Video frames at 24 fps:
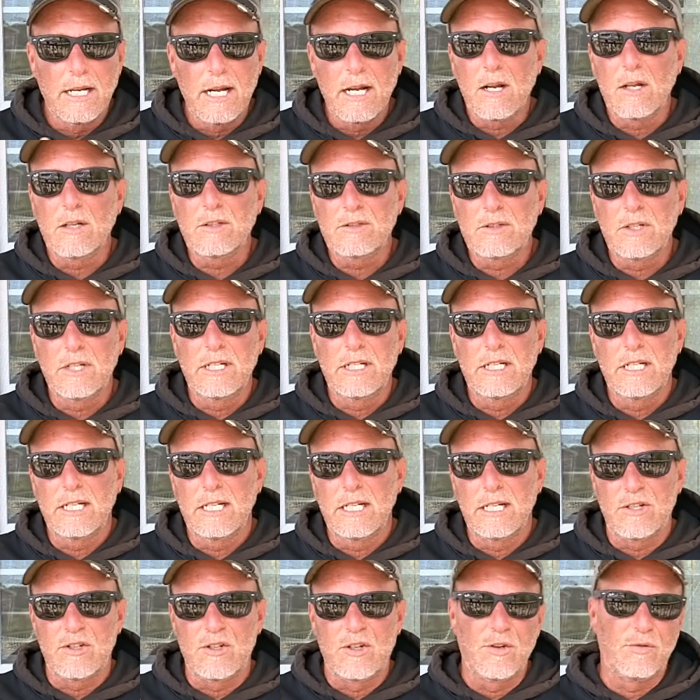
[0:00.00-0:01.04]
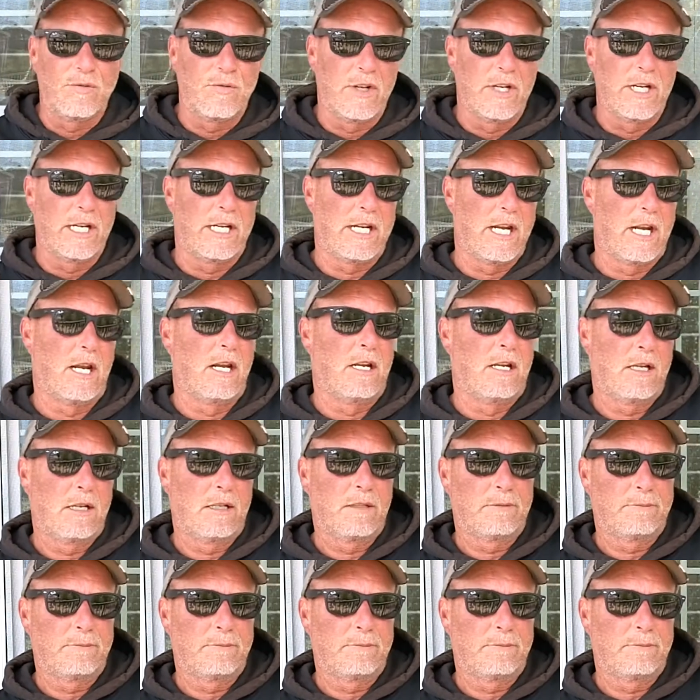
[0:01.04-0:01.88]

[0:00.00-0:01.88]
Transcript: And then all of a sudden it shifted again.